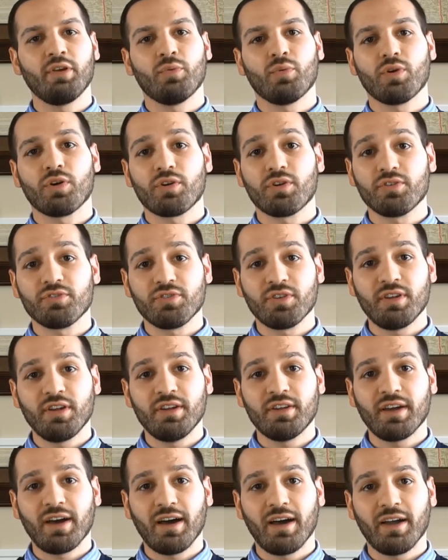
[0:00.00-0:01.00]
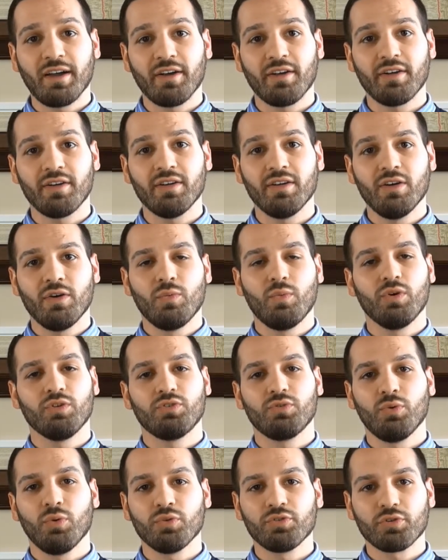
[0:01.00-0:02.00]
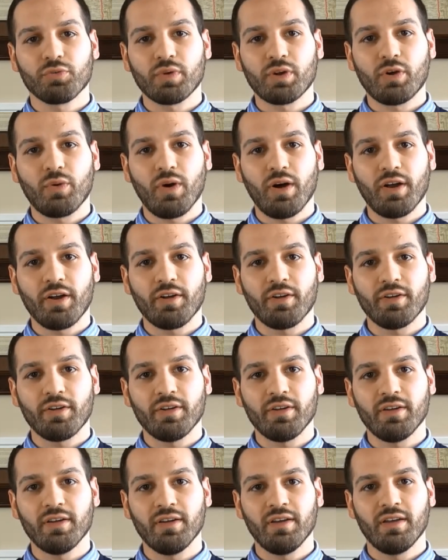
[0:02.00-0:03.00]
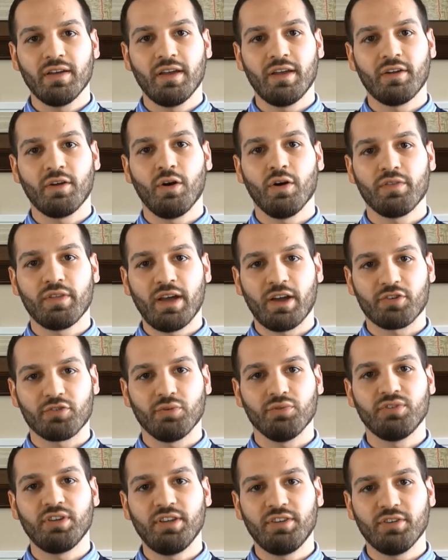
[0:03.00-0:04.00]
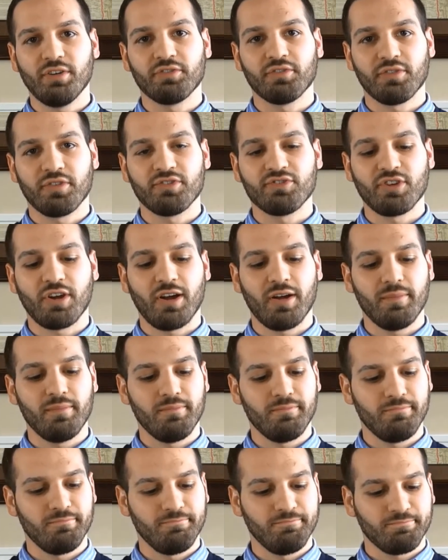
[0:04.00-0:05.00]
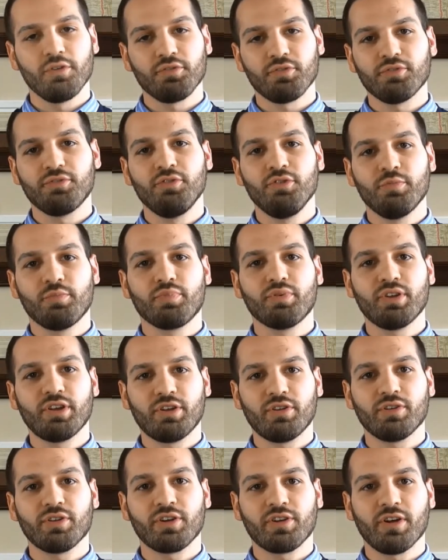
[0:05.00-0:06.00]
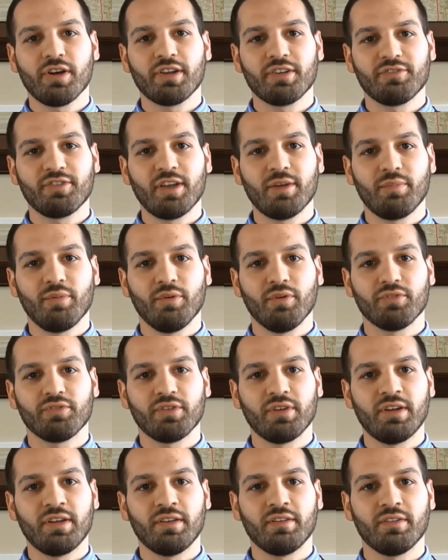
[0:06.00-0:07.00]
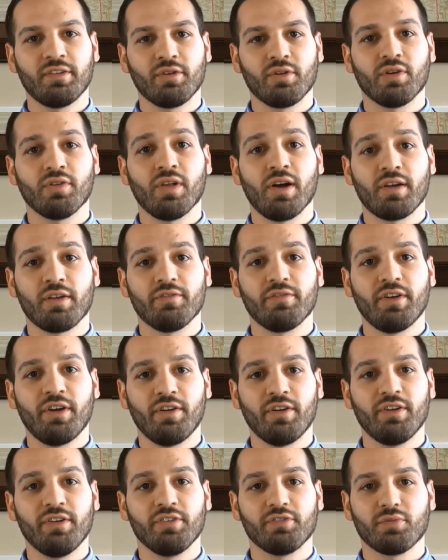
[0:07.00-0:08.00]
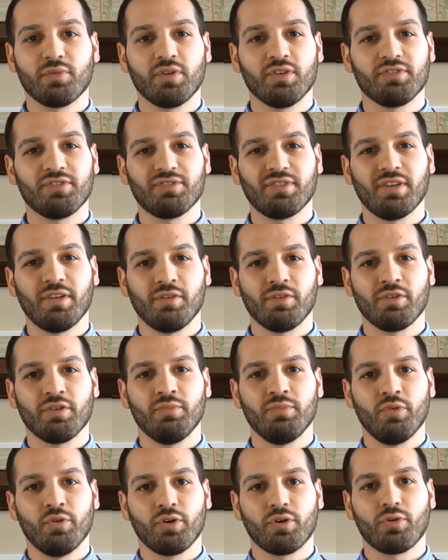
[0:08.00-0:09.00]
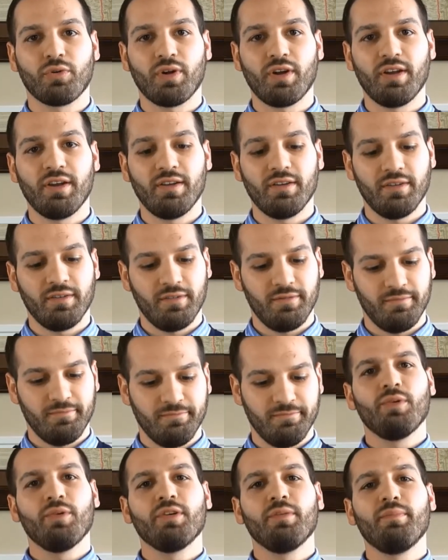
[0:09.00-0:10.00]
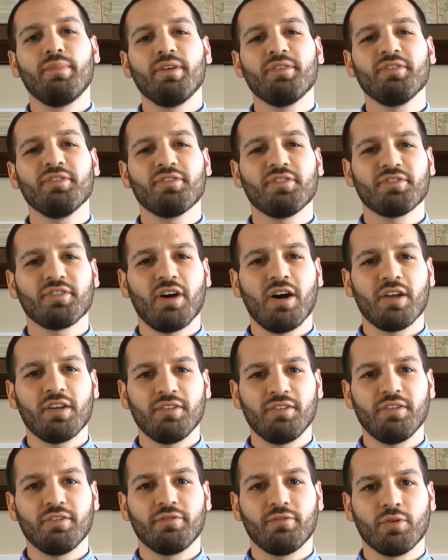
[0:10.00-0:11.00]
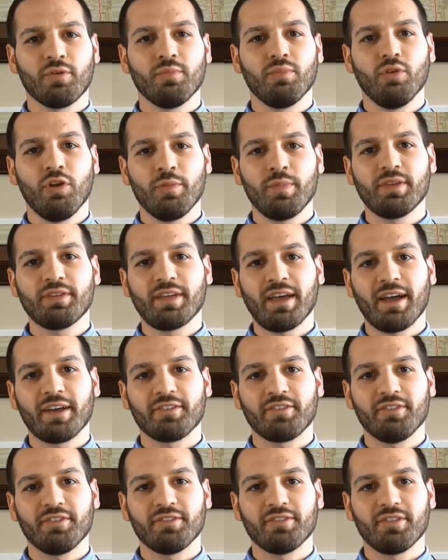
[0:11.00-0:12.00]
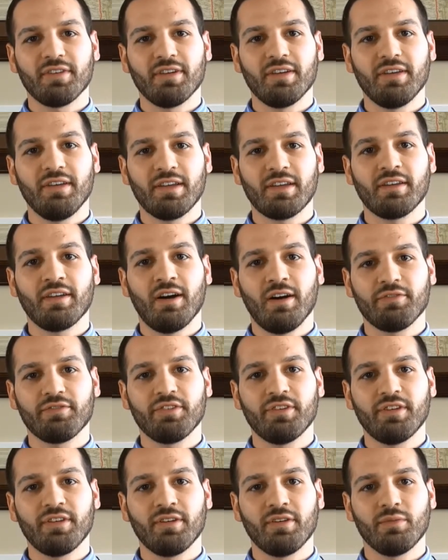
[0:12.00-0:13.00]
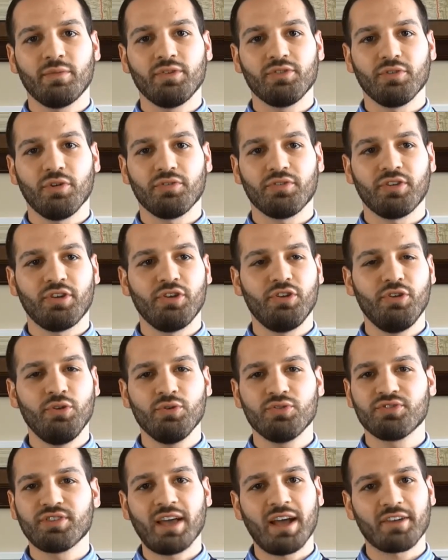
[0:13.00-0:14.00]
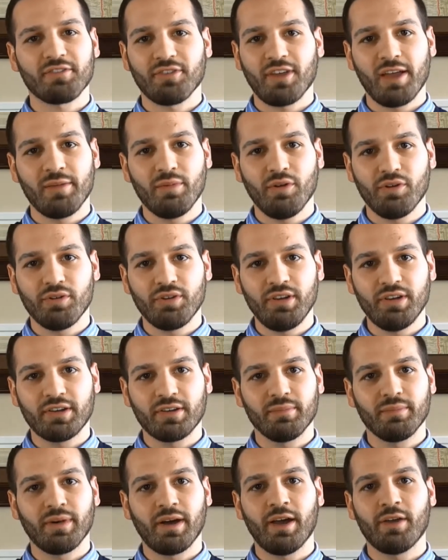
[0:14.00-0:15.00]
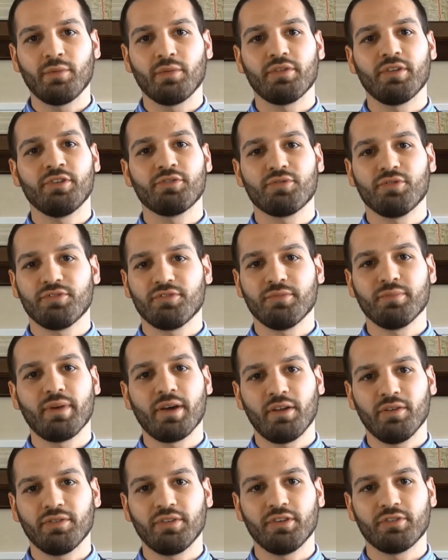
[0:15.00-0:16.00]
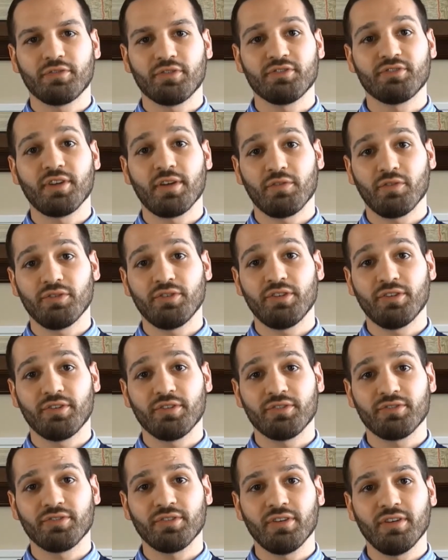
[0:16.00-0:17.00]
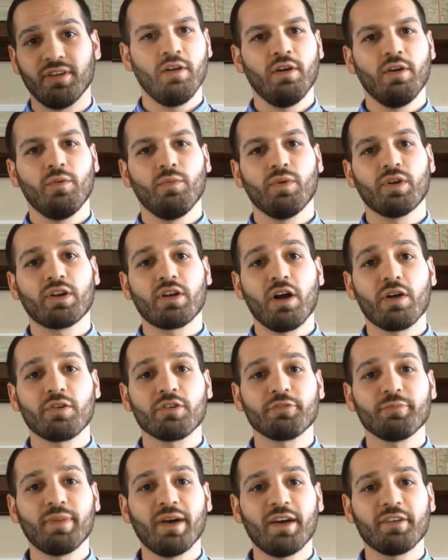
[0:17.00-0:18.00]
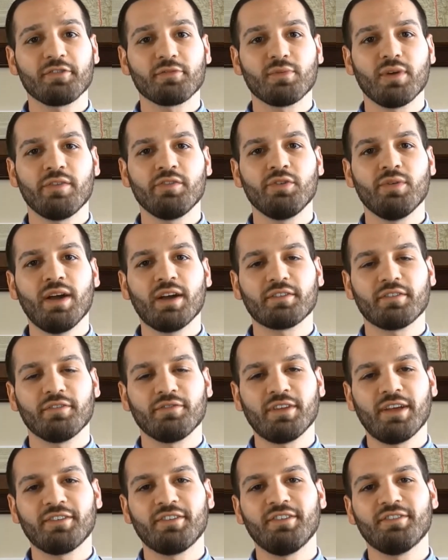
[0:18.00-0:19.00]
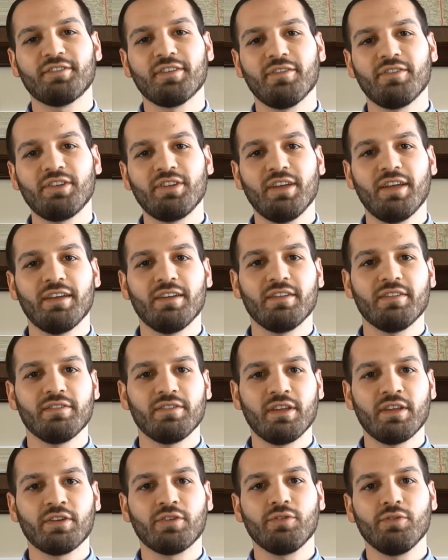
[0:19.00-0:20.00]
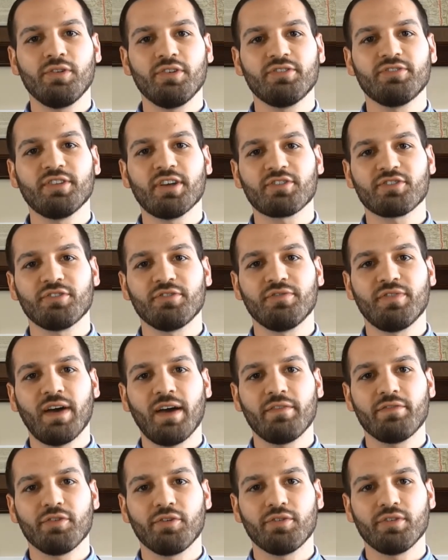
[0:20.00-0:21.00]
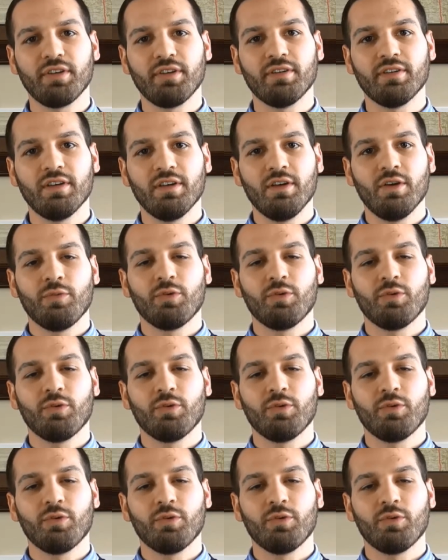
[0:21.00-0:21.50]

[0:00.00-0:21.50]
how many workers they need to hire, what tools are required, and all the actual details of the job. Those are two pretty clear-cut examples, and there are a lot of areas where it's a little more gray. When a business is audited for employment taxes, it can often result in a huge tax liability combined with interest and penalties for several years. When Congress passed the Revenue Act of 1978, they included Section 530,